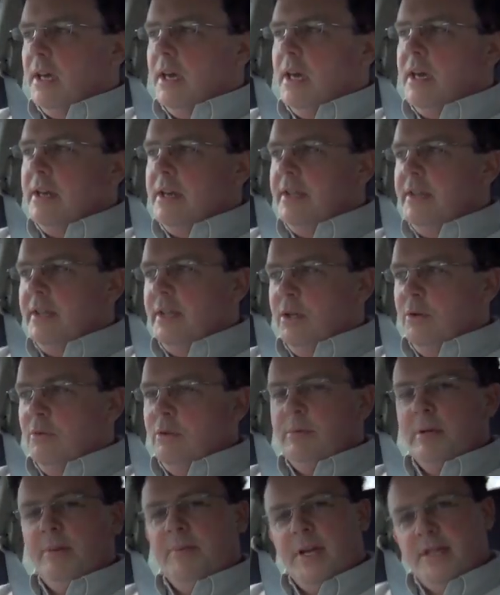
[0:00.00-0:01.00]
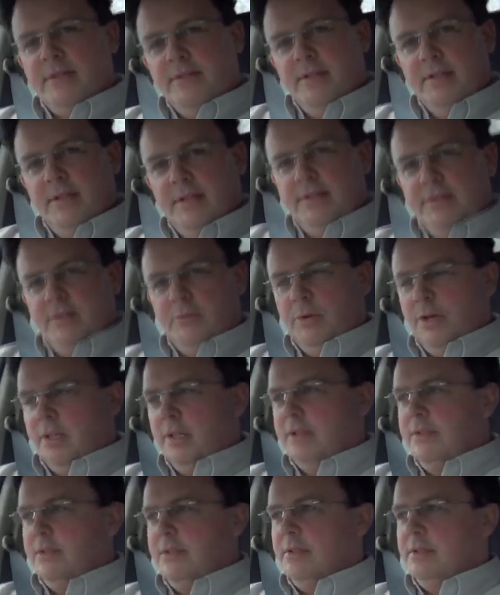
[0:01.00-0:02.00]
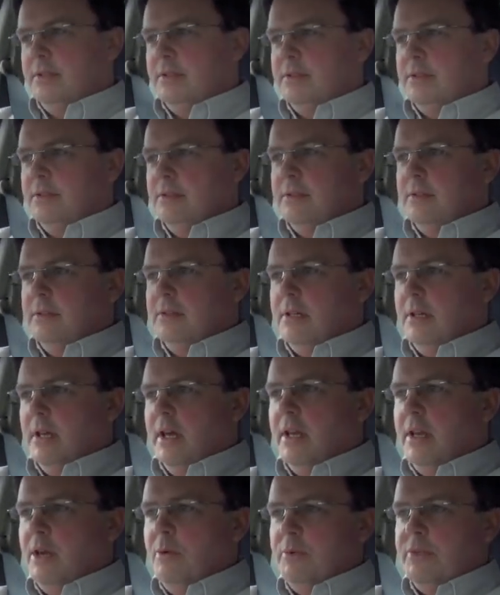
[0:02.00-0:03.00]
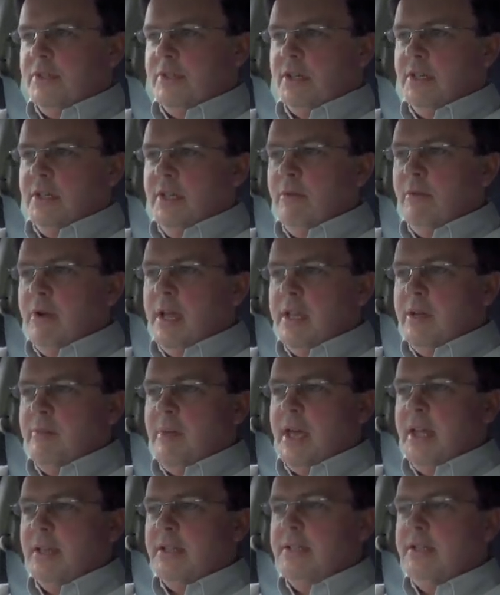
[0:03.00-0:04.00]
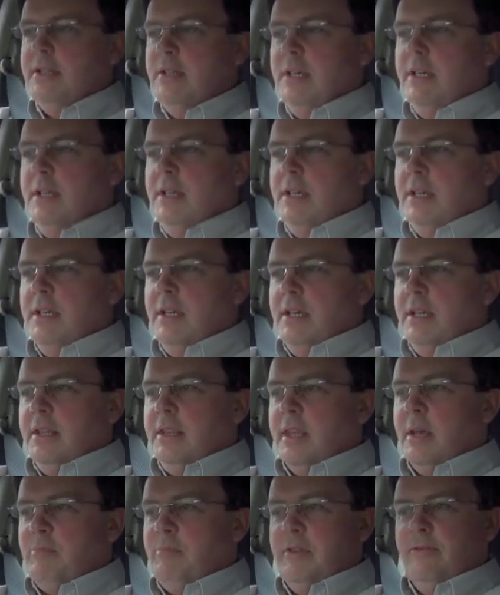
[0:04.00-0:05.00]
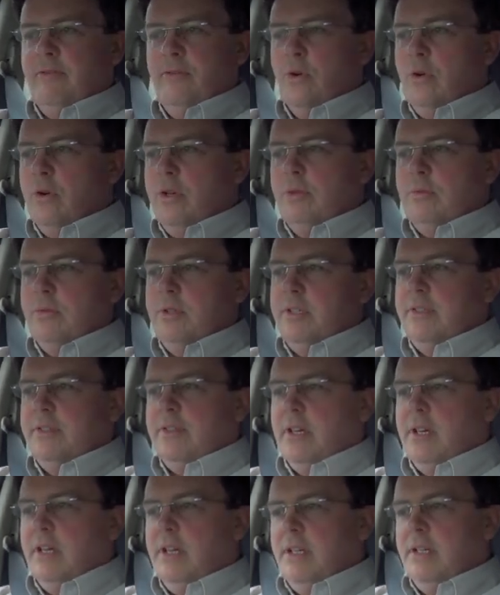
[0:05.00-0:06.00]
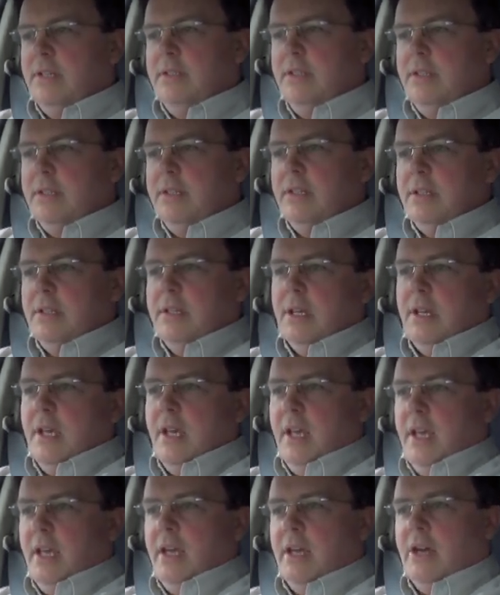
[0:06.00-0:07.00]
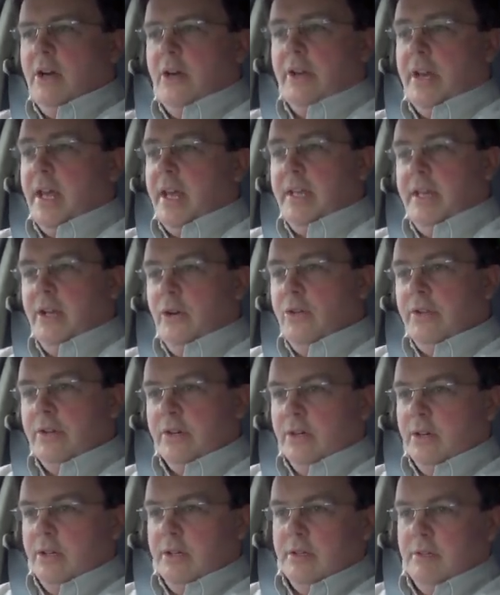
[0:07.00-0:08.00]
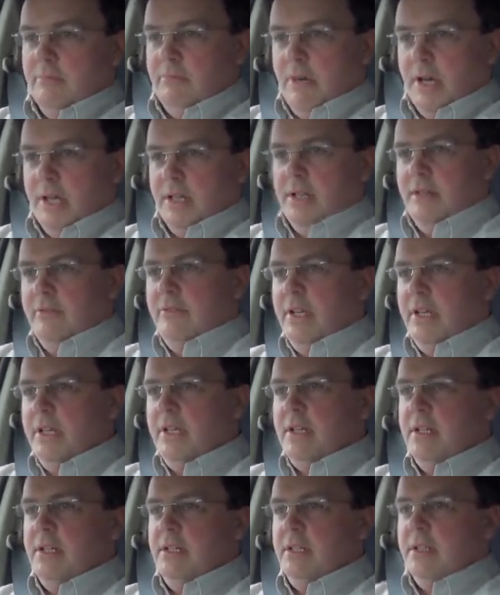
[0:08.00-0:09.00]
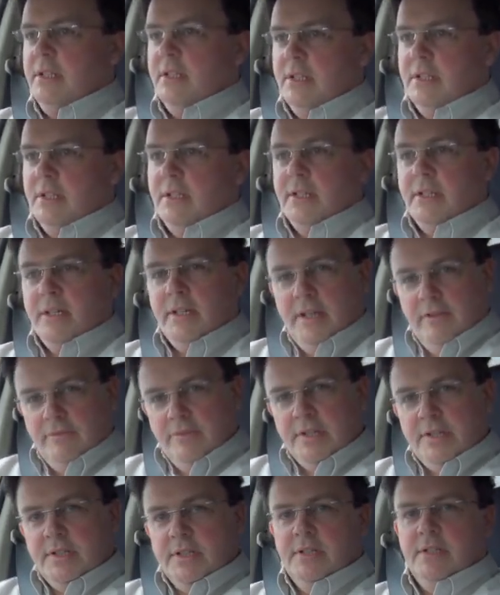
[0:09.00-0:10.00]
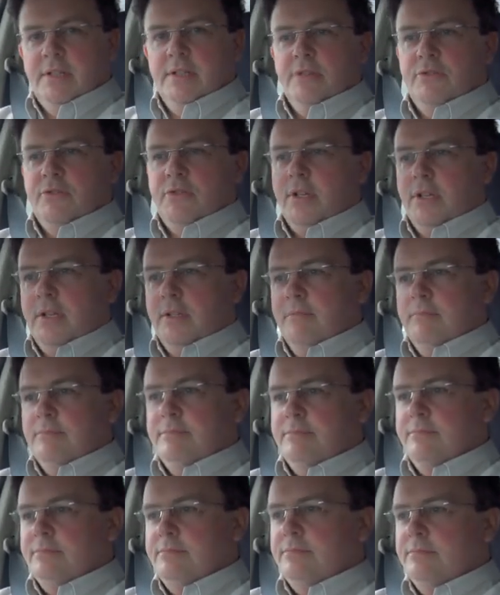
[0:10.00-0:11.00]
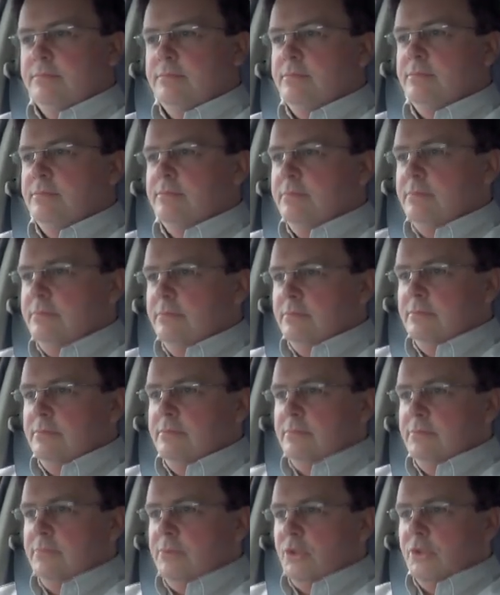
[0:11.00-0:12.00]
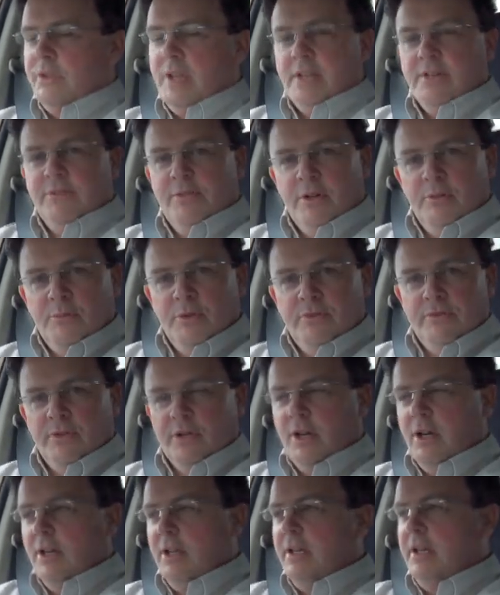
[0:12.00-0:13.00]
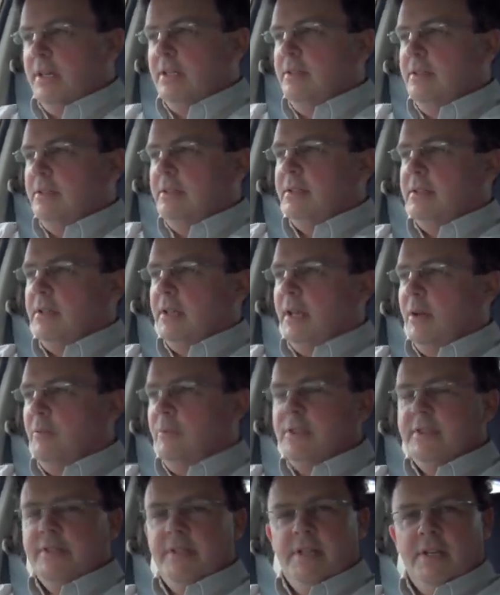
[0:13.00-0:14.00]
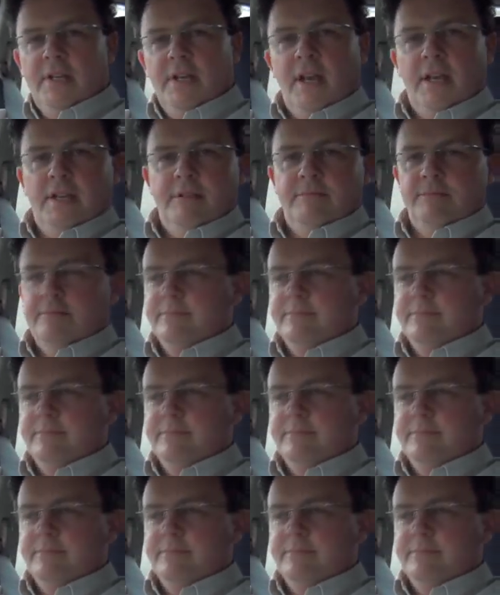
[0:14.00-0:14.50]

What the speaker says: and I think you will be pleasantly surprised. And I would certainly recommend that before you would decide on any other model of vehicle, give the Tiida a try. So thanks very much for calling in, and we'll see you again.